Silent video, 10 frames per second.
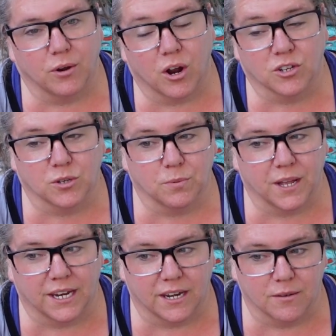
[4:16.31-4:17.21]
We're also
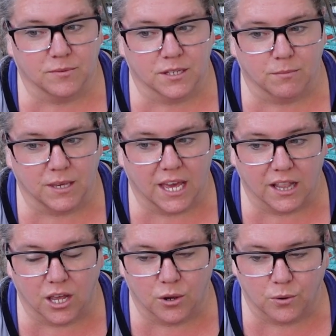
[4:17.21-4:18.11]
planting up some
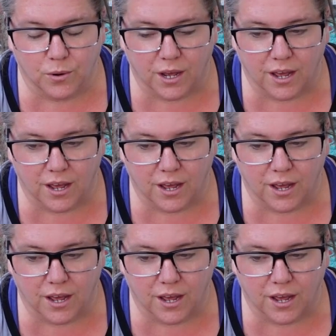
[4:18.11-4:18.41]
yellow,